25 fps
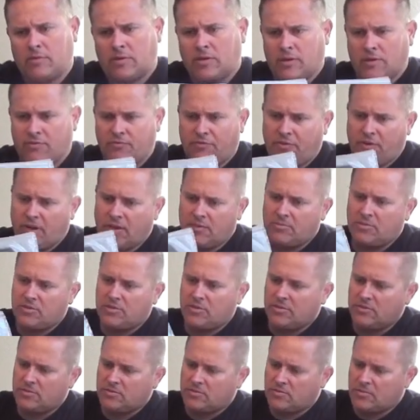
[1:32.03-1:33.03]
cut frames
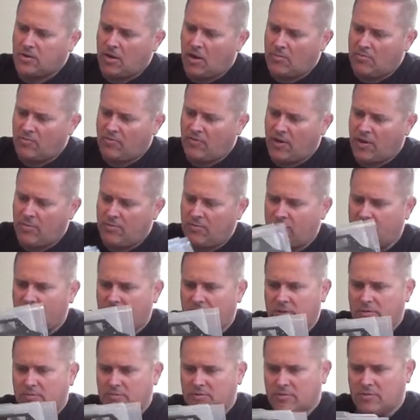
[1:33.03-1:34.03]
here, some carbon fiber
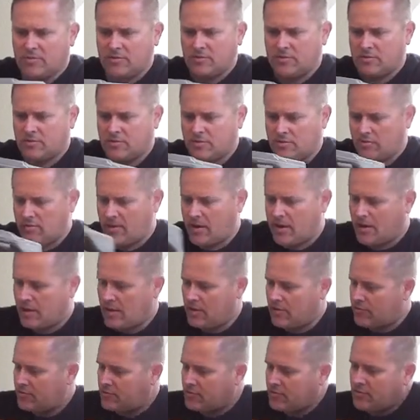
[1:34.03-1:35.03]
frames, so right and
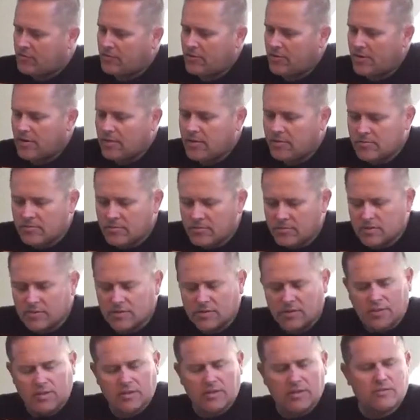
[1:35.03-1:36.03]
left
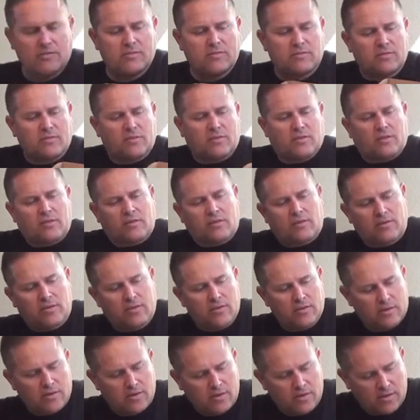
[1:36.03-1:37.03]
frames. And let's see, I
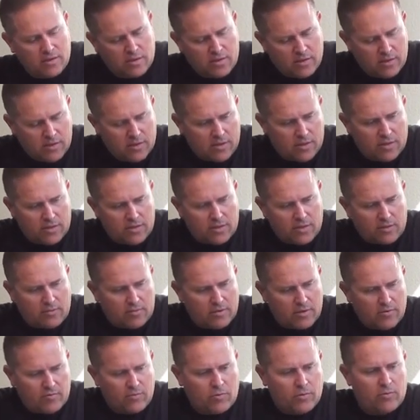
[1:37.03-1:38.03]
think
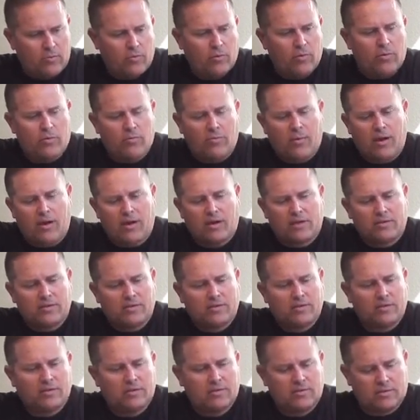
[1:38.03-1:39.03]
we have one more
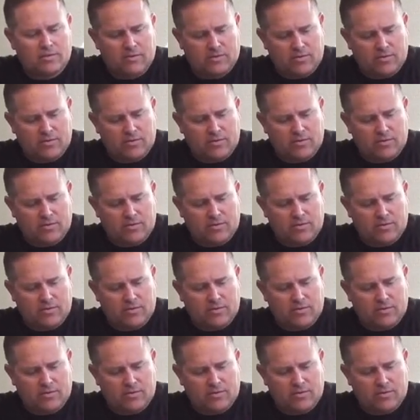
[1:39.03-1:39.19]
box,